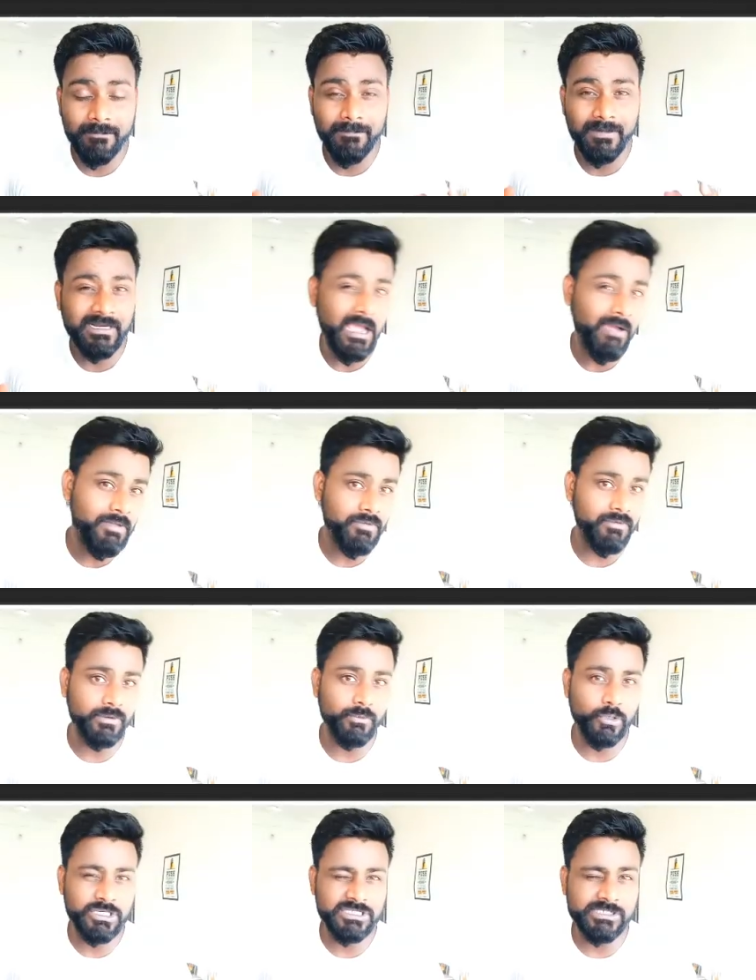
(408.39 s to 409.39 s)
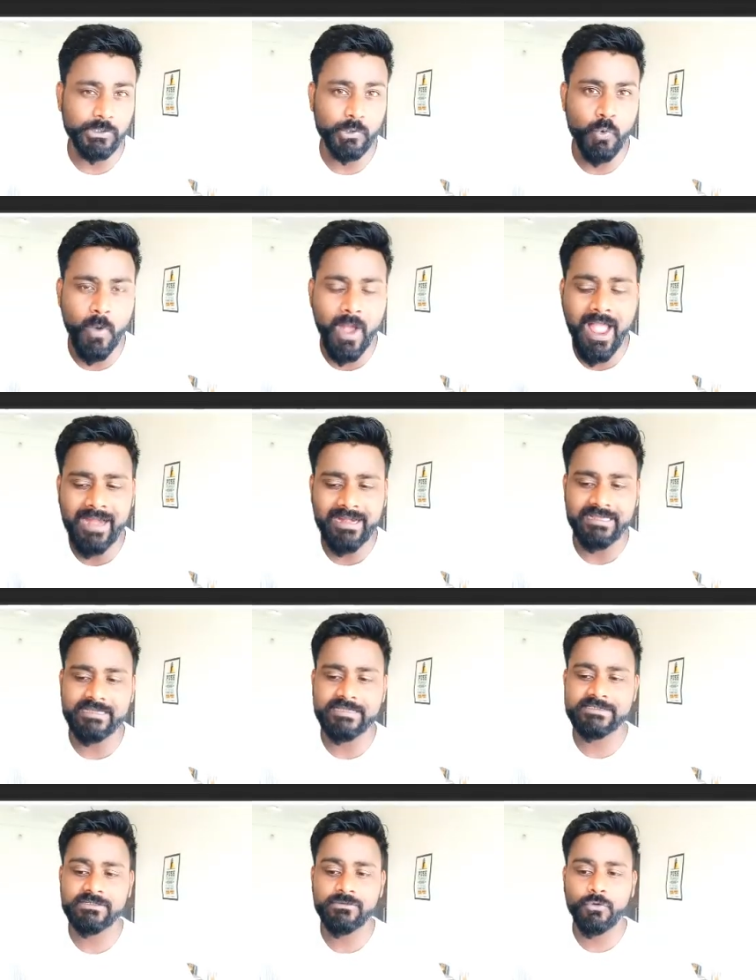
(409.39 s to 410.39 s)
But however, what is required
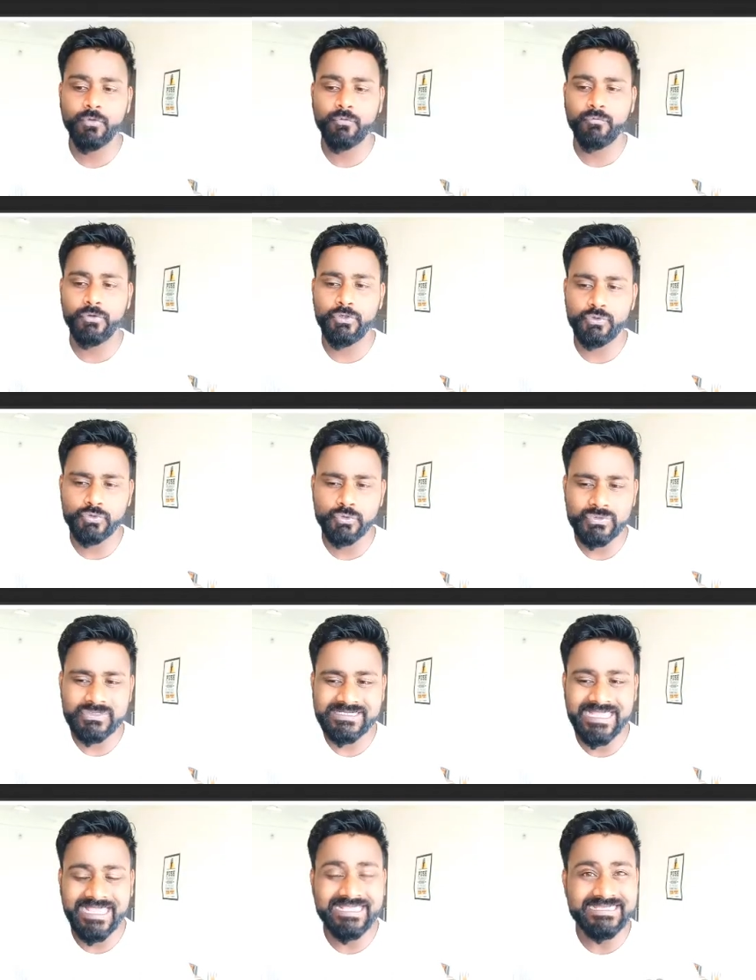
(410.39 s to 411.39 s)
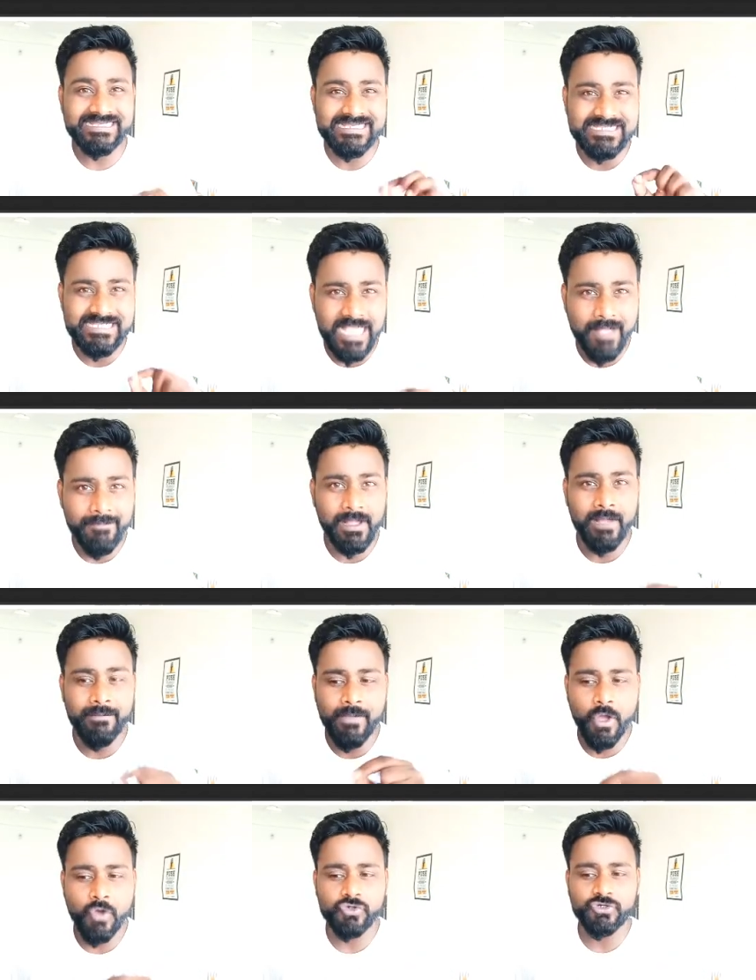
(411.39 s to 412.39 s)
is for you to stake some
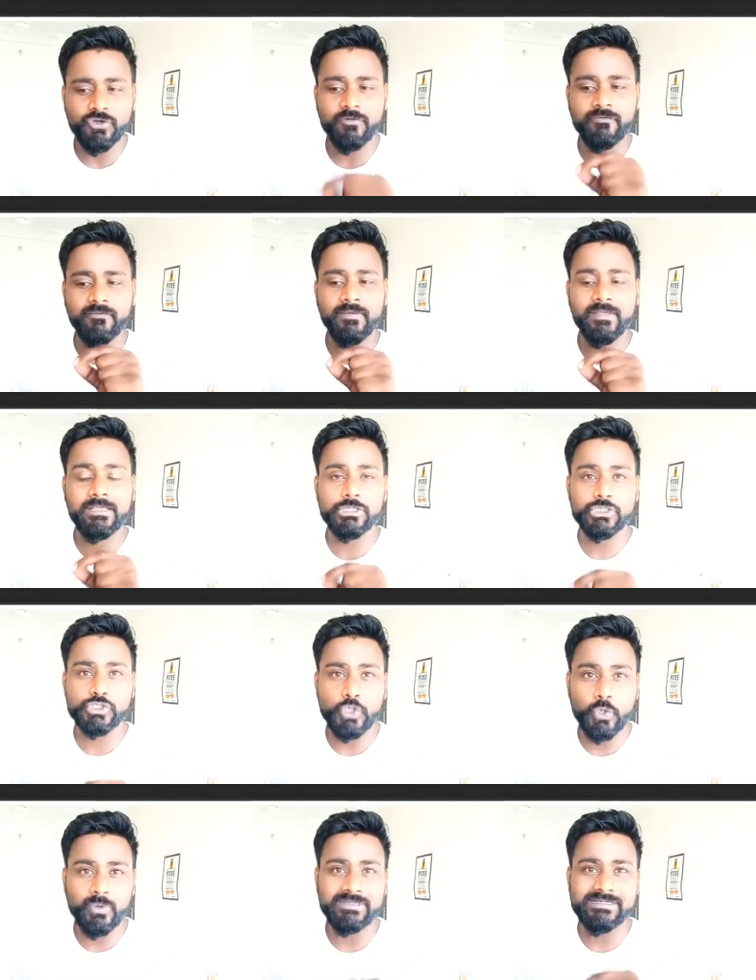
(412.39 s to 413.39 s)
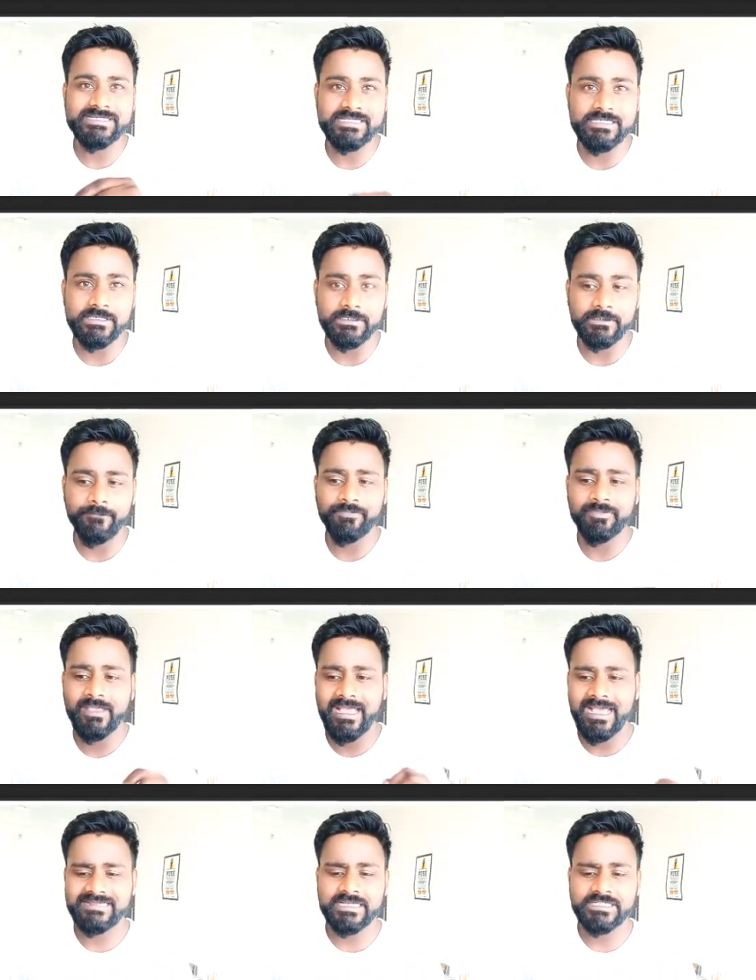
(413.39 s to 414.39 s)
amount of tokens here,
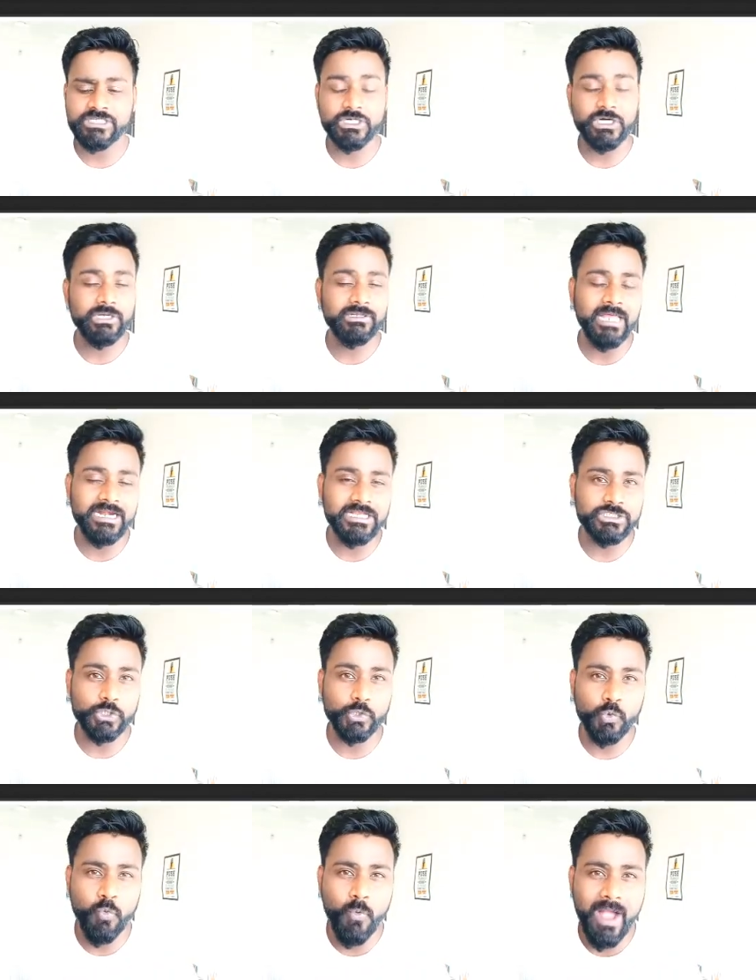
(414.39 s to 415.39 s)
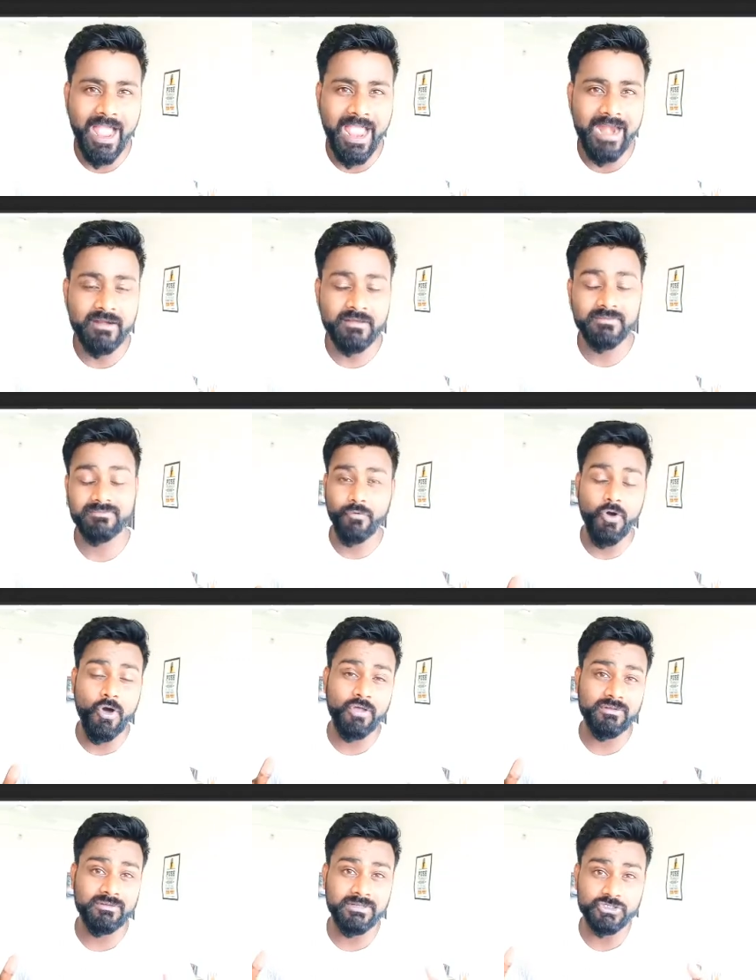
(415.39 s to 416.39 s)
and that is required
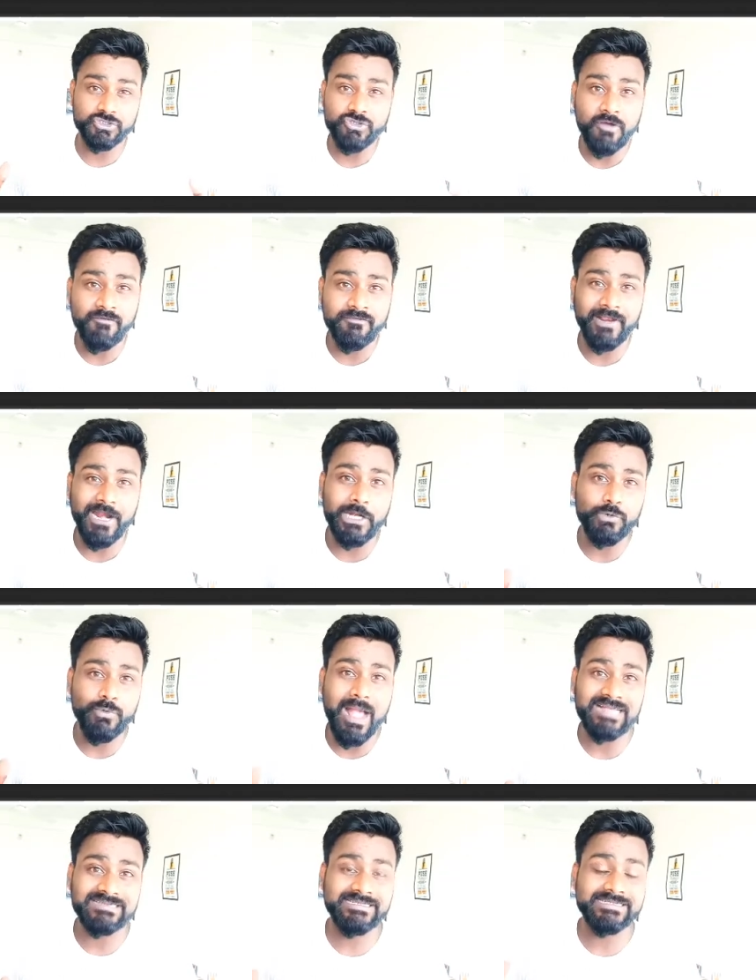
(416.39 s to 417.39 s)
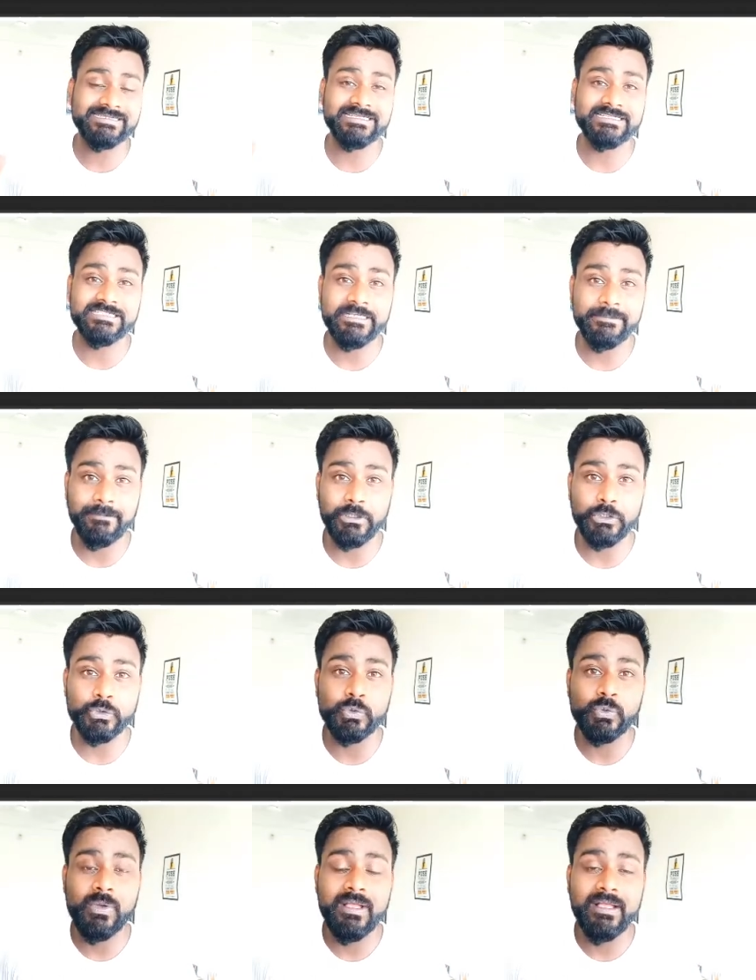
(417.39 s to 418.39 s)
for the software to access the
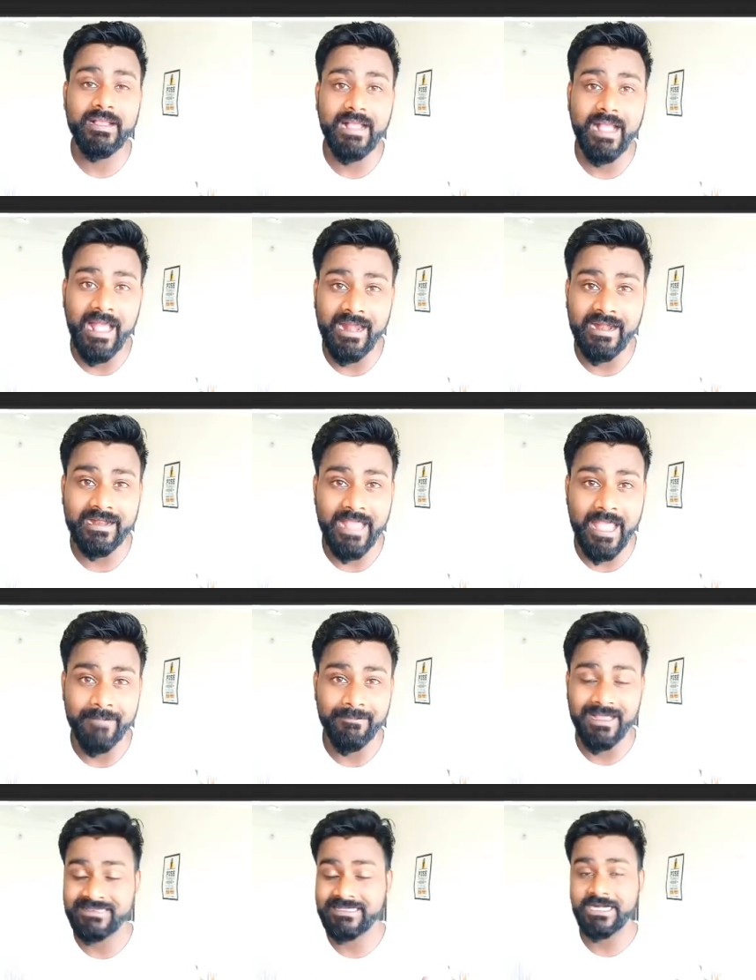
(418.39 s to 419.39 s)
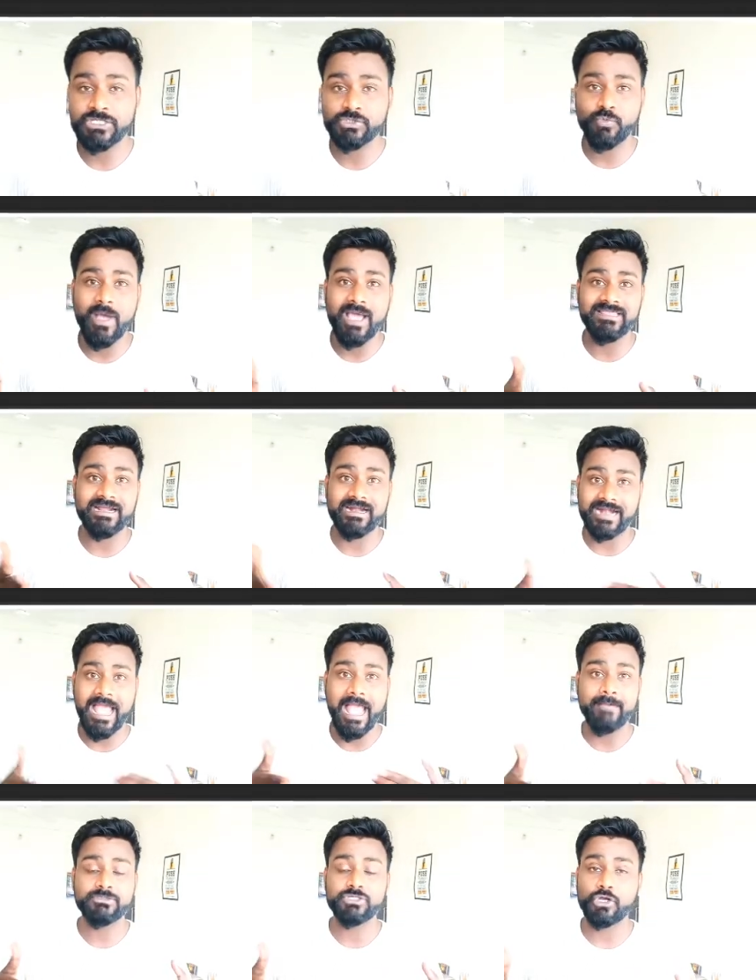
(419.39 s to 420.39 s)
CPU and RAM, and that is why the
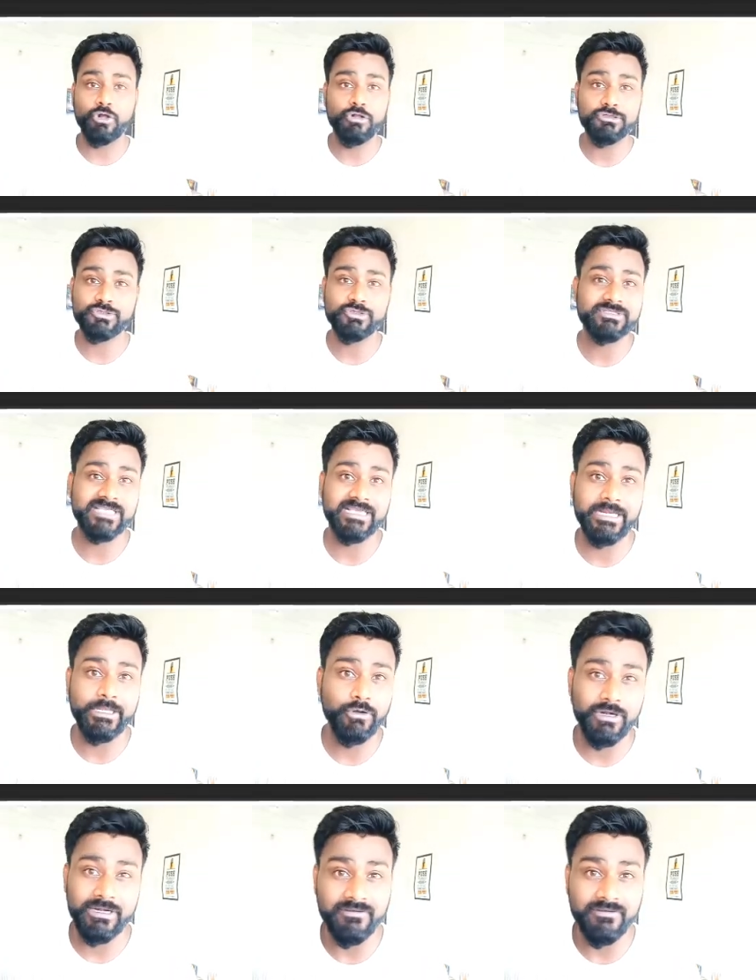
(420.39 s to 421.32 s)
RAMs are also selling on